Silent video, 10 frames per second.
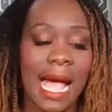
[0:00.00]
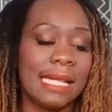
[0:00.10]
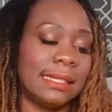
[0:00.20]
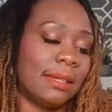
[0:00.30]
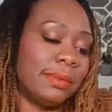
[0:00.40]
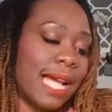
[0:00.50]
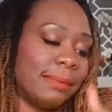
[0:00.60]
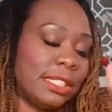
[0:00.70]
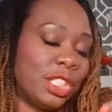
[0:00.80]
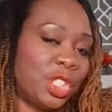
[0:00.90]
and
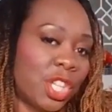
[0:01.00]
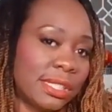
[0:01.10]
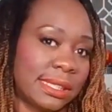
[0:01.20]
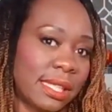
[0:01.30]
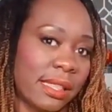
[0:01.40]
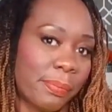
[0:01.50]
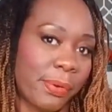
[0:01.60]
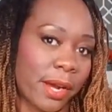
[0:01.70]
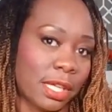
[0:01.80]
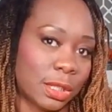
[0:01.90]
sometimes it's just the
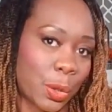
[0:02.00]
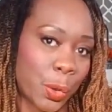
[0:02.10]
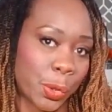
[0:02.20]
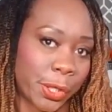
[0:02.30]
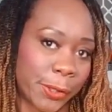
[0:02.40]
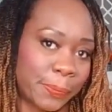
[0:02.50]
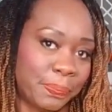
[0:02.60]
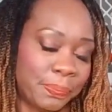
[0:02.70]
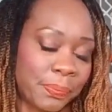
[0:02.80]
product owner.